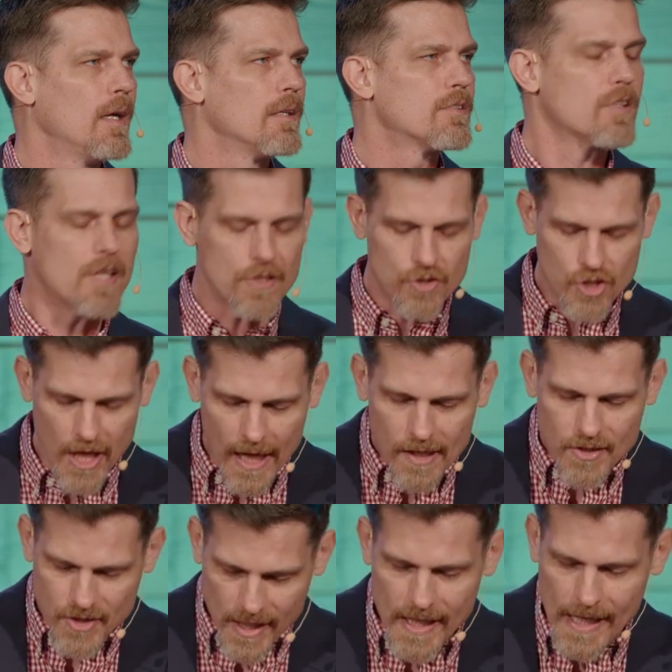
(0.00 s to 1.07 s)
to the
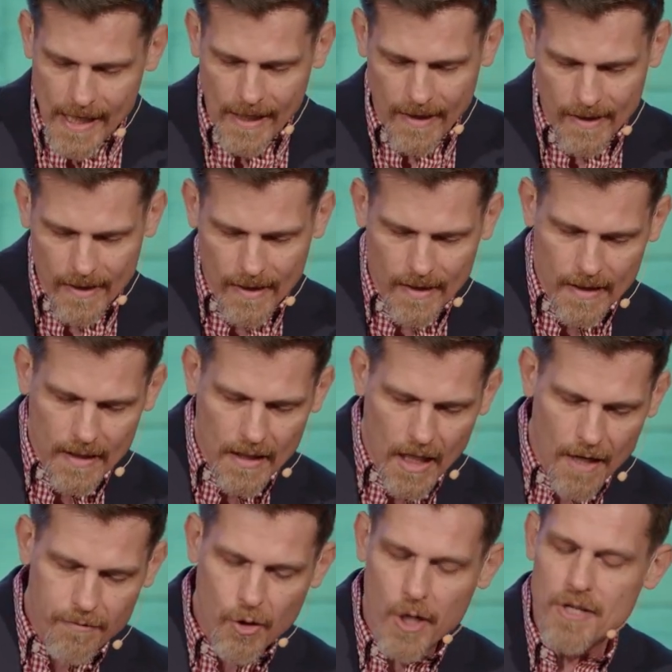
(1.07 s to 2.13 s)
jettisoning
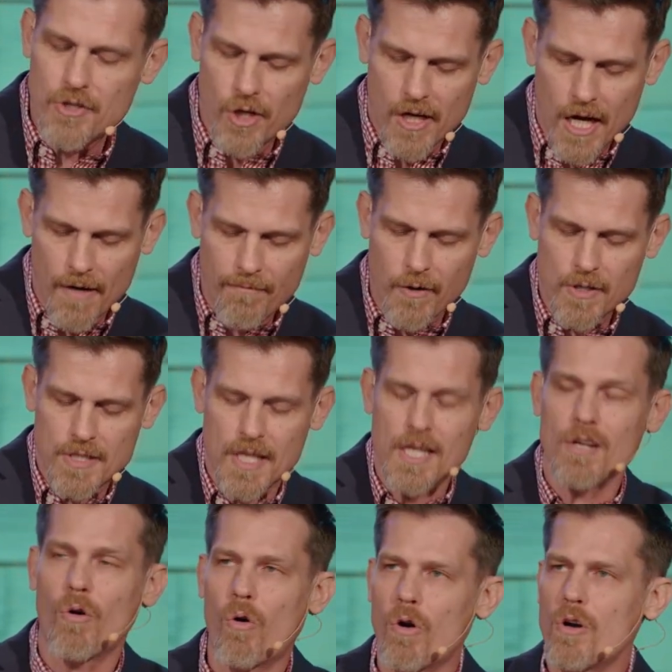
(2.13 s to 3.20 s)
of creature comforts
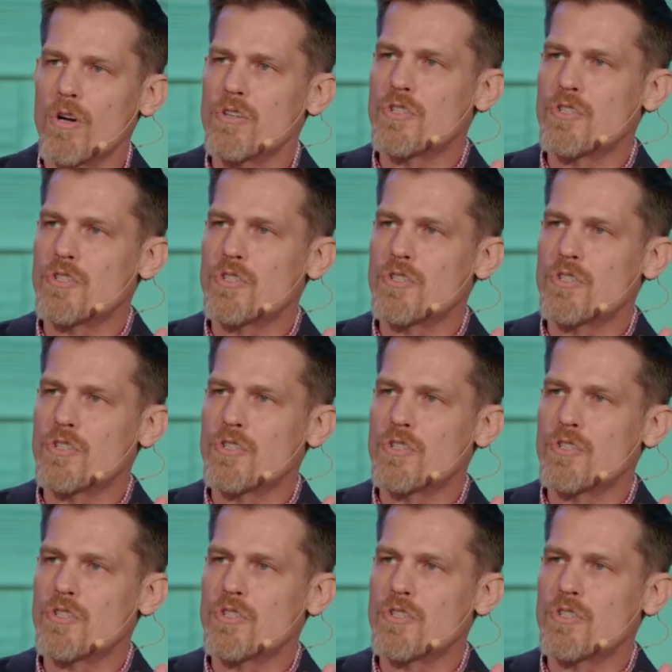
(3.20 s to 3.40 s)
in order